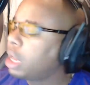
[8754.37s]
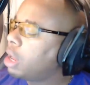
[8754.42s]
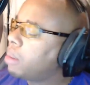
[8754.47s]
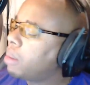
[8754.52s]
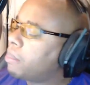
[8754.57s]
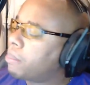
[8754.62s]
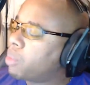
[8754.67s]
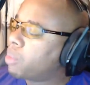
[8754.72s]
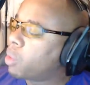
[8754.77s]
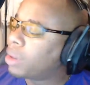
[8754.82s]

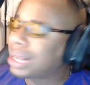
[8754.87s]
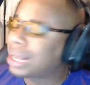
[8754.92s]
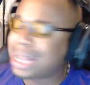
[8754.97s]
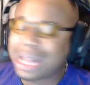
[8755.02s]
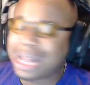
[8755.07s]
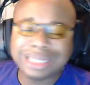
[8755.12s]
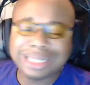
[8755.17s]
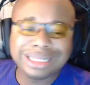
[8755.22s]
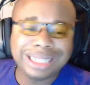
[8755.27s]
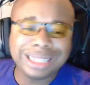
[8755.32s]
More
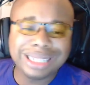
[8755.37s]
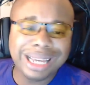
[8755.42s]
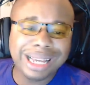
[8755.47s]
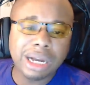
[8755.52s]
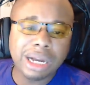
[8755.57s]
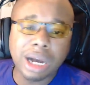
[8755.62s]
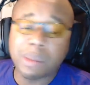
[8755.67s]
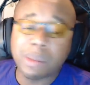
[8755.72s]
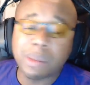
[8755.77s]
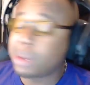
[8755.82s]
content
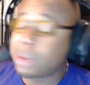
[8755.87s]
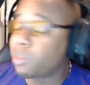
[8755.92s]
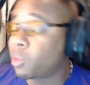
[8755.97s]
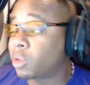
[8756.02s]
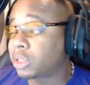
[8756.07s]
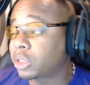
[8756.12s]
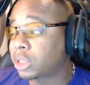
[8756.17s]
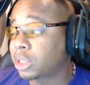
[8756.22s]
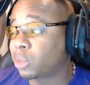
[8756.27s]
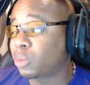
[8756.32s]
coming,
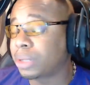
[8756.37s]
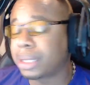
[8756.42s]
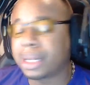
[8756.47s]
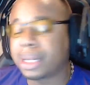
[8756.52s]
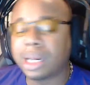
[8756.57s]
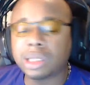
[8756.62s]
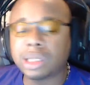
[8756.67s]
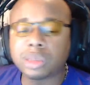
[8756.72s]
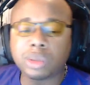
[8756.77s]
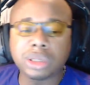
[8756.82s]
more secret
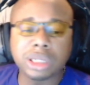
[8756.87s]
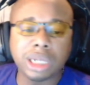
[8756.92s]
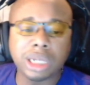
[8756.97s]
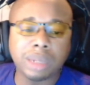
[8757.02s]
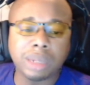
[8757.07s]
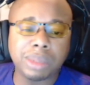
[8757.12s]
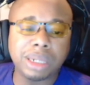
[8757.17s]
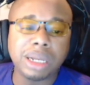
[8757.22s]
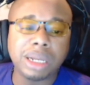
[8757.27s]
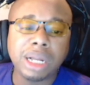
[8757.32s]
announcements
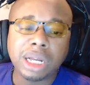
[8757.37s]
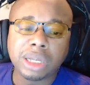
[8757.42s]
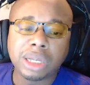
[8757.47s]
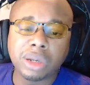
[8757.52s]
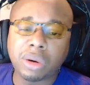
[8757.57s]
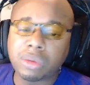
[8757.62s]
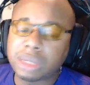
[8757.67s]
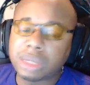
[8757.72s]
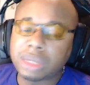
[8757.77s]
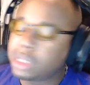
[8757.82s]
coming.
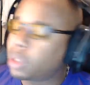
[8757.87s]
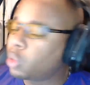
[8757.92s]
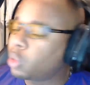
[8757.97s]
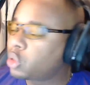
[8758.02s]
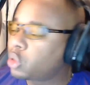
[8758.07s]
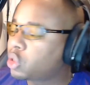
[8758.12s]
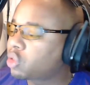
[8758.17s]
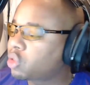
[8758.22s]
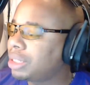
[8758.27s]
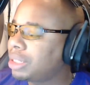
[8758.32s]
You already know
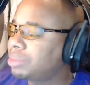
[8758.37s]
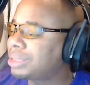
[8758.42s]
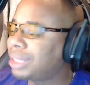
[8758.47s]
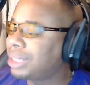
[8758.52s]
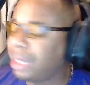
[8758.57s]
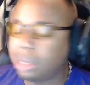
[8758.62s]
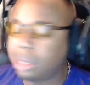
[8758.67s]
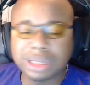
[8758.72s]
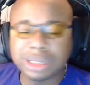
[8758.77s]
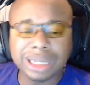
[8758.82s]
Stream
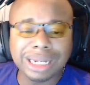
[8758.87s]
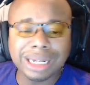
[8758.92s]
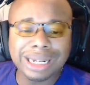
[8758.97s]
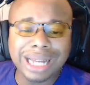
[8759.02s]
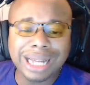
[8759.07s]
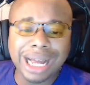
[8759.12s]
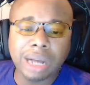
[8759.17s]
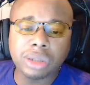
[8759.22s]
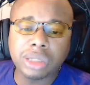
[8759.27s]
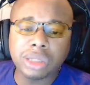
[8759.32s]
Team,
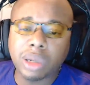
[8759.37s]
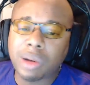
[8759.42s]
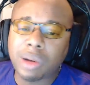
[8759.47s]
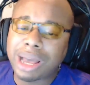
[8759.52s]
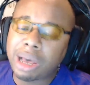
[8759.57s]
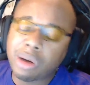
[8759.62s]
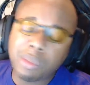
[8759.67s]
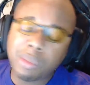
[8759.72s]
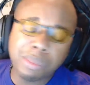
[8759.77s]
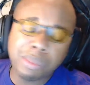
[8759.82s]
Sonaldo,
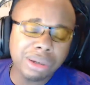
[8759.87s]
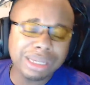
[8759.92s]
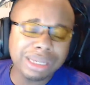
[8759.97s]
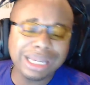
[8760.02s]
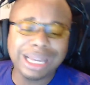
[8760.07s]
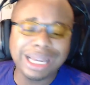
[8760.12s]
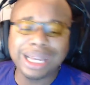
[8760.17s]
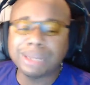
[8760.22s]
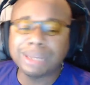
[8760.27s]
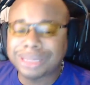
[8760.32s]
L
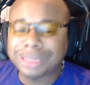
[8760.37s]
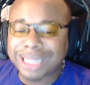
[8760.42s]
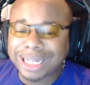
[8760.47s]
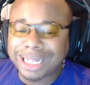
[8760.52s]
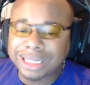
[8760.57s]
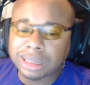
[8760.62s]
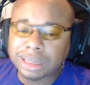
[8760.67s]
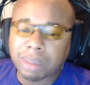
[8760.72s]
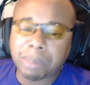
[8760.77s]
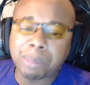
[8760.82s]
Boogie,
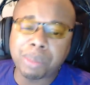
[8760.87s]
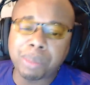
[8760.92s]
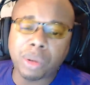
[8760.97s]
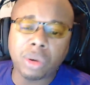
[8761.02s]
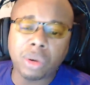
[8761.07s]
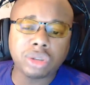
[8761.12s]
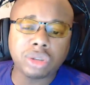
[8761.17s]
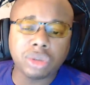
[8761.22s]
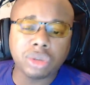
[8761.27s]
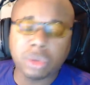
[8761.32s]
MJ's a
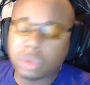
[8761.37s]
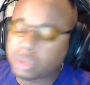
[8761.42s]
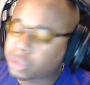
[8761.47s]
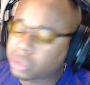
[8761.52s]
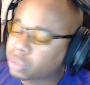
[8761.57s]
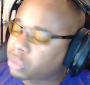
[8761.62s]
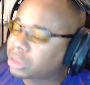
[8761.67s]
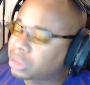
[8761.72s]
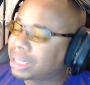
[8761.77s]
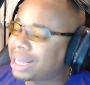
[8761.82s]
boss, old
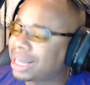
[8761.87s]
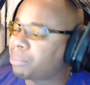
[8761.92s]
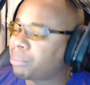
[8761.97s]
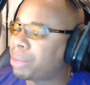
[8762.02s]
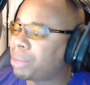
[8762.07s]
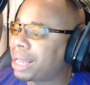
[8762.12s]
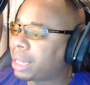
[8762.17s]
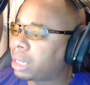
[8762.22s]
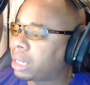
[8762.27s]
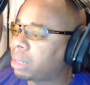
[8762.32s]
school style back in the